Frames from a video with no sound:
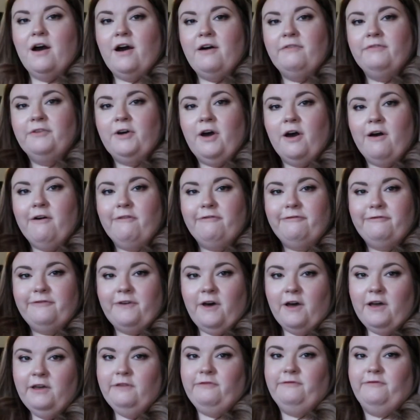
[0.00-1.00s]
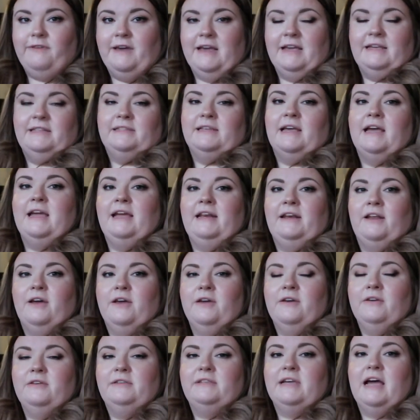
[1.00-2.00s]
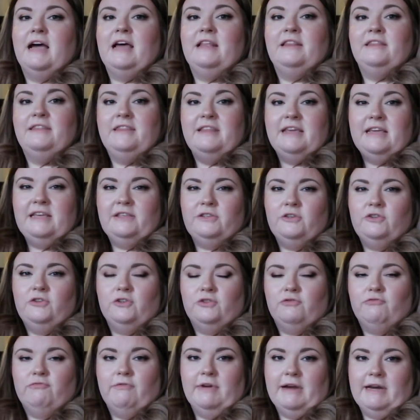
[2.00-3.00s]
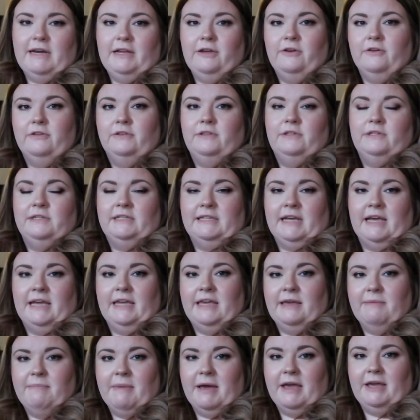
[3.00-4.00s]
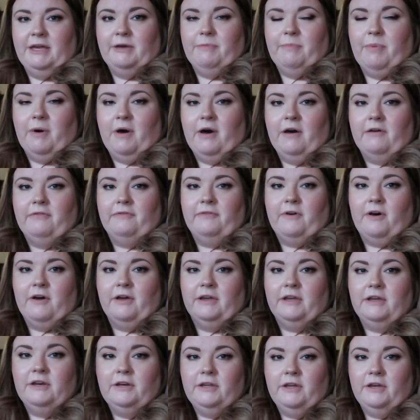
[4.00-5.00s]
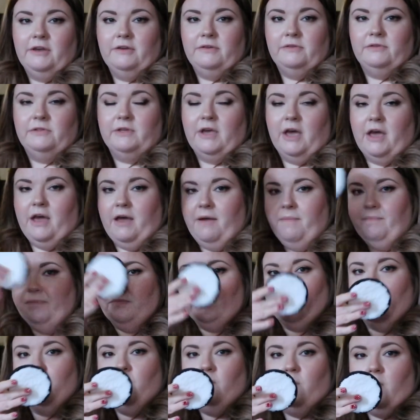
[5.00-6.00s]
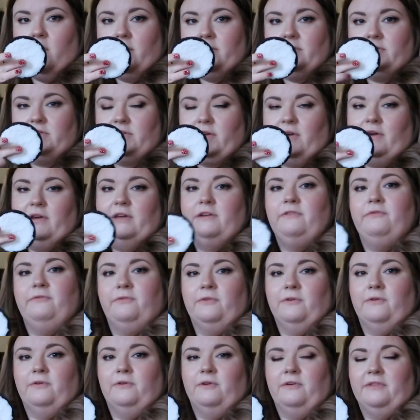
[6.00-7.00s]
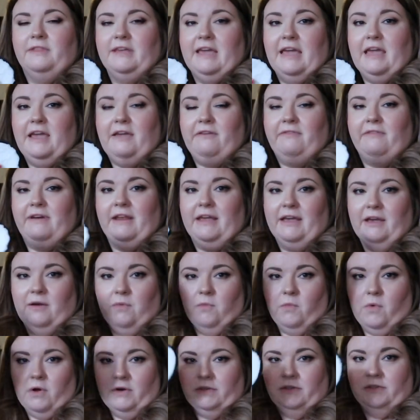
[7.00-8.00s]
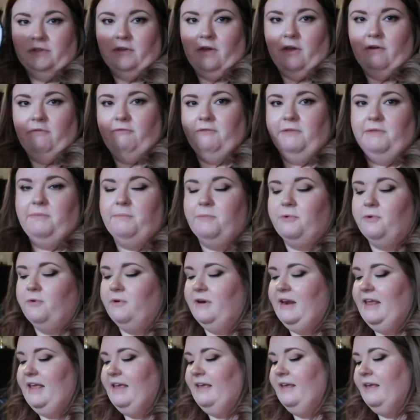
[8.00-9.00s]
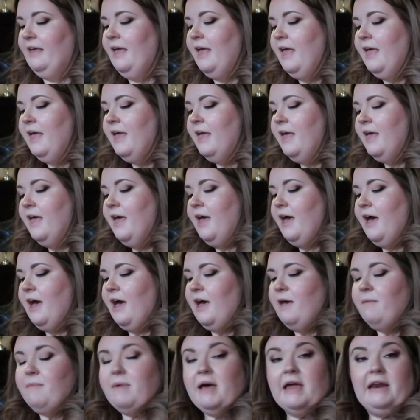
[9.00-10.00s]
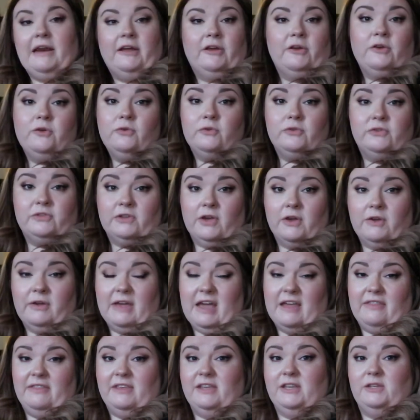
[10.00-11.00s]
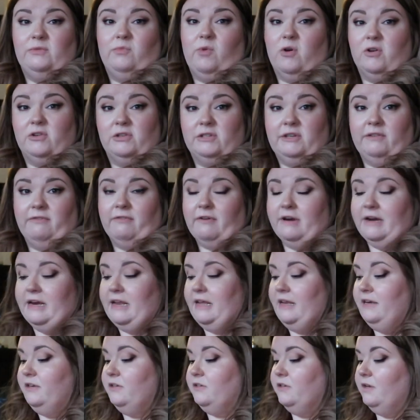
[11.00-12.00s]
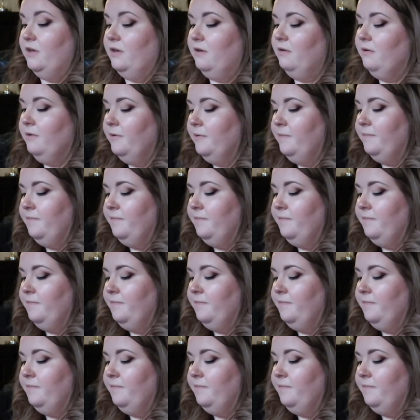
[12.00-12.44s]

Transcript: I've got five face halos and these are just really good to take your makeup off. I can use um, one side for the evening and one side for the morning. Um, and I can also get these washed if I need to.